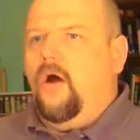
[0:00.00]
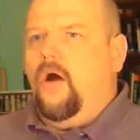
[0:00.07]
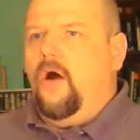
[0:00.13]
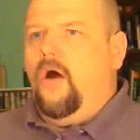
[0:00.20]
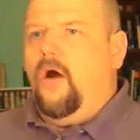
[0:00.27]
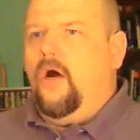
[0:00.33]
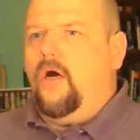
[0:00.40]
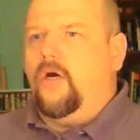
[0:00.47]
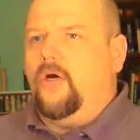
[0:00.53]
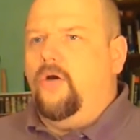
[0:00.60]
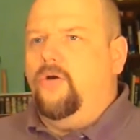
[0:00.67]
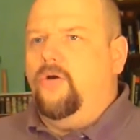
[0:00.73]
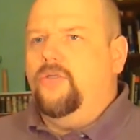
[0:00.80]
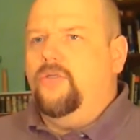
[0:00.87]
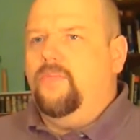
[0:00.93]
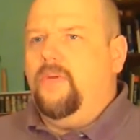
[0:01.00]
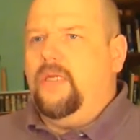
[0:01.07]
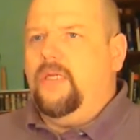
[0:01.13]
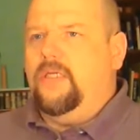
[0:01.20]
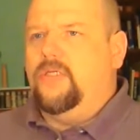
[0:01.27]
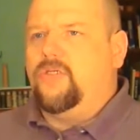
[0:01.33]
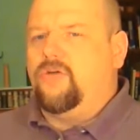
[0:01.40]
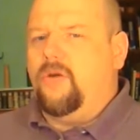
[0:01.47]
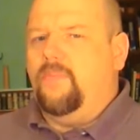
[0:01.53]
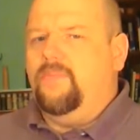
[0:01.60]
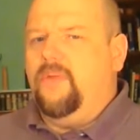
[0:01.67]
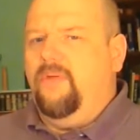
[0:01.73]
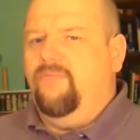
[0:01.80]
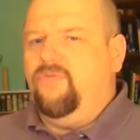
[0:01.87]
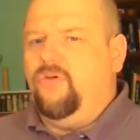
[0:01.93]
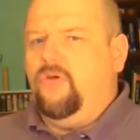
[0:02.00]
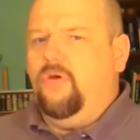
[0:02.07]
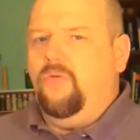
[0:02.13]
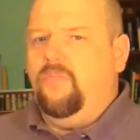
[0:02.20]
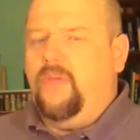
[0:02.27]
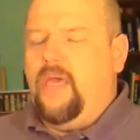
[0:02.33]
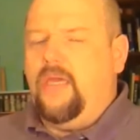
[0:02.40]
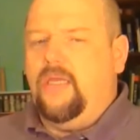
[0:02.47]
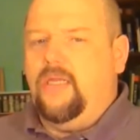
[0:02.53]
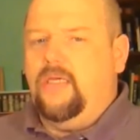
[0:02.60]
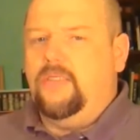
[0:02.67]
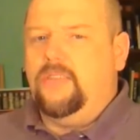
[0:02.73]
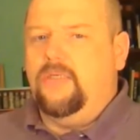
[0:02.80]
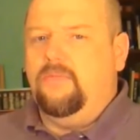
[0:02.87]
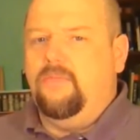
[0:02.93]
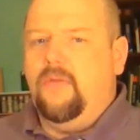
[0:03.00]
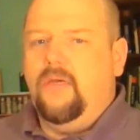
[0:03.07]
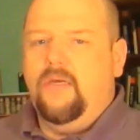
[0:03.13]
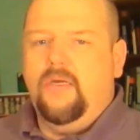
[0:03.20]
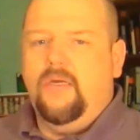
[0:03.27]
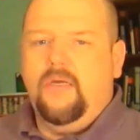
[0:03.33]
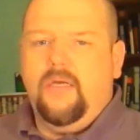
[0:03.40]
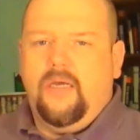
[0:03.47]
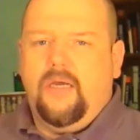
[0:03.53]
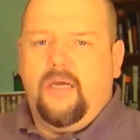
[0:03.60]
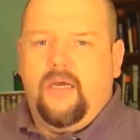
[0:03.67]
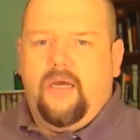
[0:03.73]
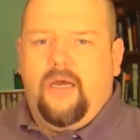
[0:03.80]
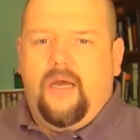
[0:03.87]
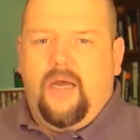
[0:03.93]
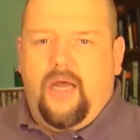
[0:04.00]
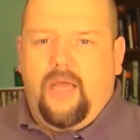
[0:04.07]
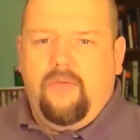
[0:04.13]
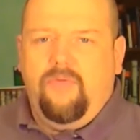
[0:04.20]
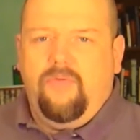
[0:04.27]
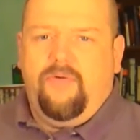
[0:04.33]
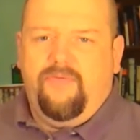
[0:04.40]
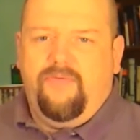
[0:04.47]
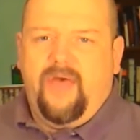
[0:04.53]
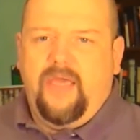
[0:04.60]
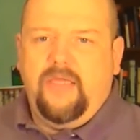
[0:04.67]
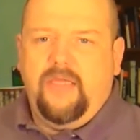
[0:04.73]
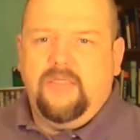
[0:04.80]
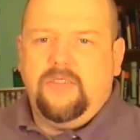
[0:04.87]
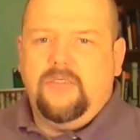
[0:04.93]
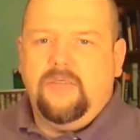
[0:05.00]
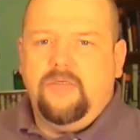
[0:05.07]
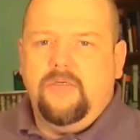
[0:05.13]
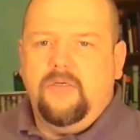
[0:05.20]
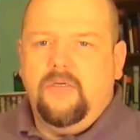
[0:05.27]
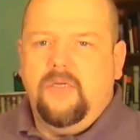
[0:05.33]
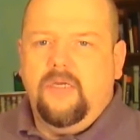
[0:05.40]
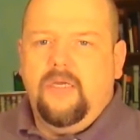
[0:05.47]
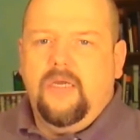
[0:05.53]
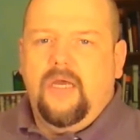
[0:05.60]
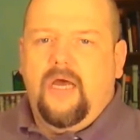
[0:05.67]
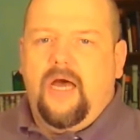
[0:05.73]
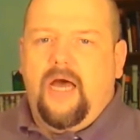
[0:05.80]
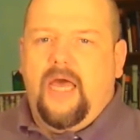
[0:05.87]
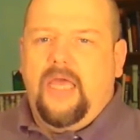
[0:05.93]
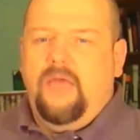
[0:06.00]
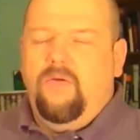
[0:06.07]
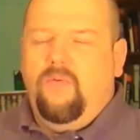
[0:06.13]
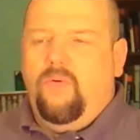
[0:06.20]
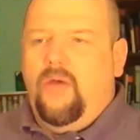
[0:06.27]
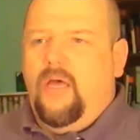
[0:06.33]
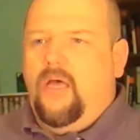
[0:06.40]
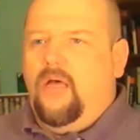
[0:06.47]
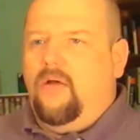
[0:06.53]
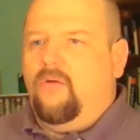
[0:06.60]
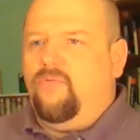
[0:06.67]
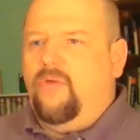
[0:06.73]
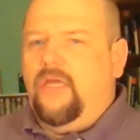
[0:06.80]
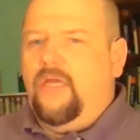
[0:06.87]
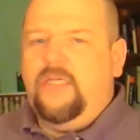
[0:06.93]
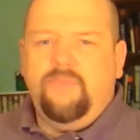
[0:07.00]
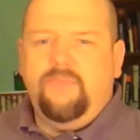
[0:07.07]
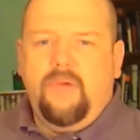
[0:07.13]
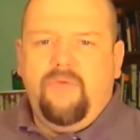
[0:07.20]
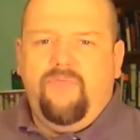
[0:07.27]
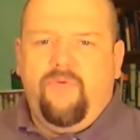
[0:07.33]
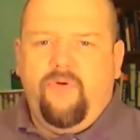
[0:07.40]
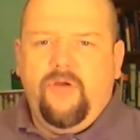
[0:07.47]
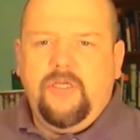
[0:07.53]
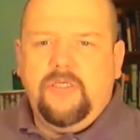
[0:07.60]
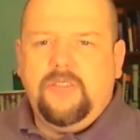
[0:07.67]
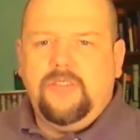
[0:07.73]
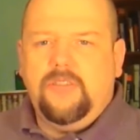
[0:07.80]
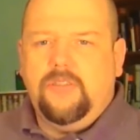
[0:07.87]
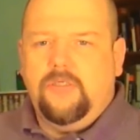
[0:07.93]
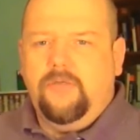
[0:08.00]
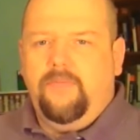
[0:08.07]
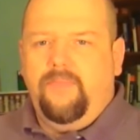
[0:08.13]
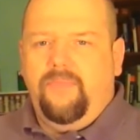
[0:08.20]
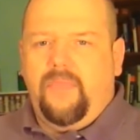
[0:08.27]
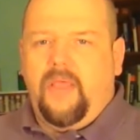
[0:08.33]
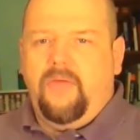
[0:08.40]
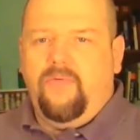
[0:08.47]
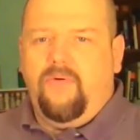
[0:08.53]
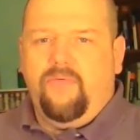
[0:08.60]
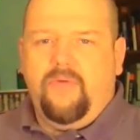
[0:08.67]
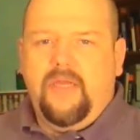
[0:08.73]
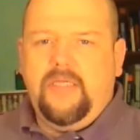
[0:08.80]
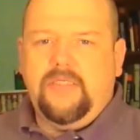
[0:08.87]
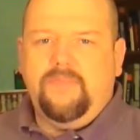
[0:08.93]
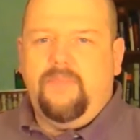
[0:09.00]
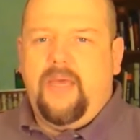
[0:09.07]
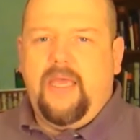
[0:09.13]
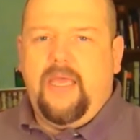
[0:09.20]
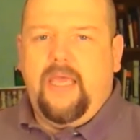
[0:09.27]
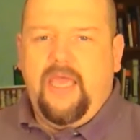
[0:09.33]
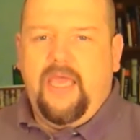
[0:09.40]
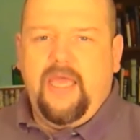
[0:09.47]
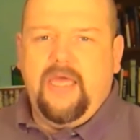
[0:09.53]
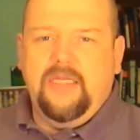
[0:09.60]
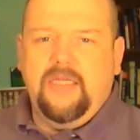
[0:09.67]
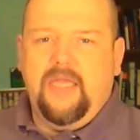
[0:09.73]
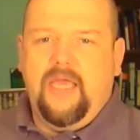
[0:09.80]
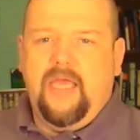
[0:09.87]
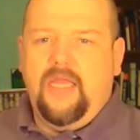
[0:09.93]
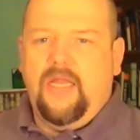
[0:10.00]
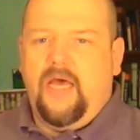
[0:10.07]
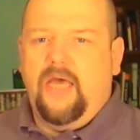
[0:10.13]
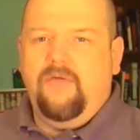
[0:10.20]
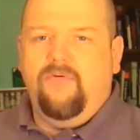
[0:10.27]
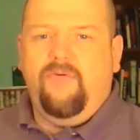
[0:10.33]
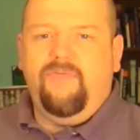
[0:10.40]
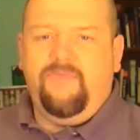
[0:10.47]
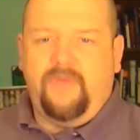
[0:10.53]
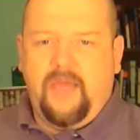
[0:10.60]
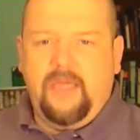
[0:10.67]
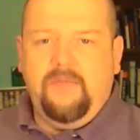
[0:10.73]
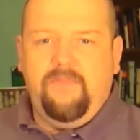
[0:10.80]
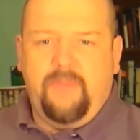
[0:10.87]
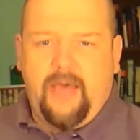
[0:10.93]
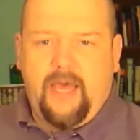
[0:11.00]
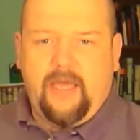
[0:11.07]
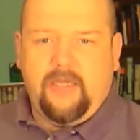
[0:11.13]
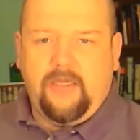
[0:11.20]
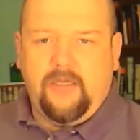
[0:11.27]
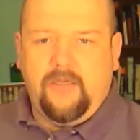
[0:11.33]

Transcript: are going to be disruptive to paganism, I will fight. I will raise my voice. I will raise my hand and I will fight back.